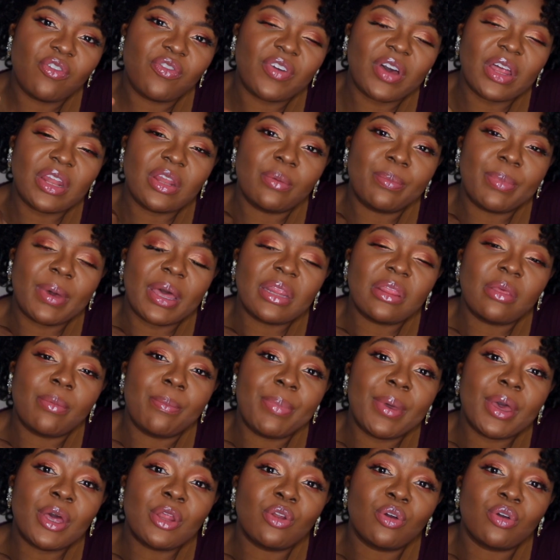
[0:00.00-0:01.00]
followed by the
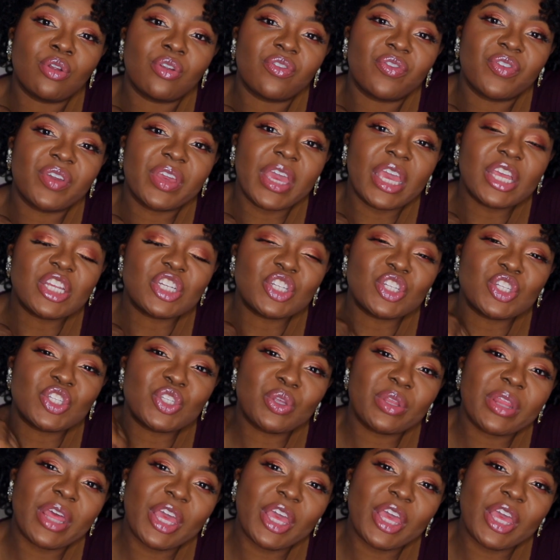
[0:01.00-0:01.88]
bell notification so